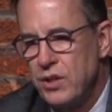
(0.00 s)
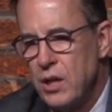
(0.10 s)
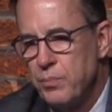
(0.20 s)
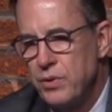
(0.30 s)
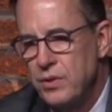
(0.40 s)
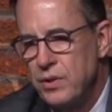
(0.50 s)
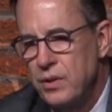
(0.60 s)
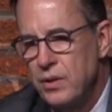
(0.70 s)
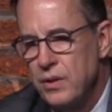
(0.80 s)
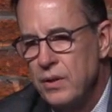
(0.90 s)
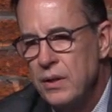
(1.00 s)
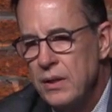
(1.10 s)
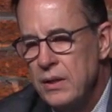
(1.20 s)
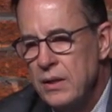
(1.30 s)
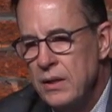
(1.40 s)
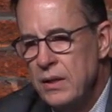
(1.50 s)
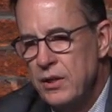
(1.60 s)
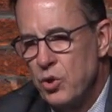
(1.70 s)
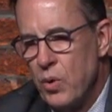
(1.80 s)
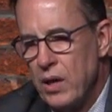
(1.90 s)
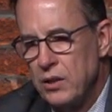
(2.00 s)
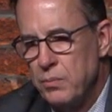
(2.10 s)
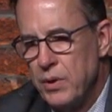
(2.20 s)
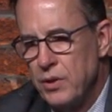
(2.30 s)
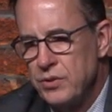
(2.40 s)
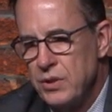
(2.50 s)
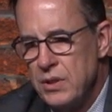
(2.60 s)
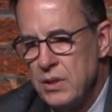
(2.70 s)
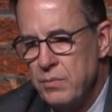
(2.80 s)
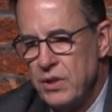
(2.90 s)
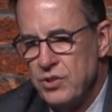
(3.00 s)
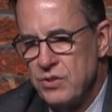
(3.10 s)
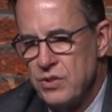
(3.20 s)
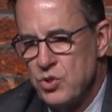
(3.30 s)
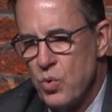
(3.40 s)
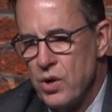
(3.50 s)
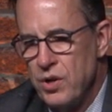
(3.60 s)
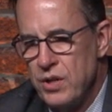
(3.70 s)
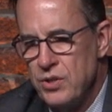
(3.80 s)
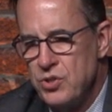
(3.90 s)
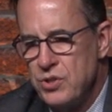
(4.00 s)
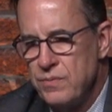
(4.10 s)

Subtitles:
up in the Raglan Belt, because of just where it is.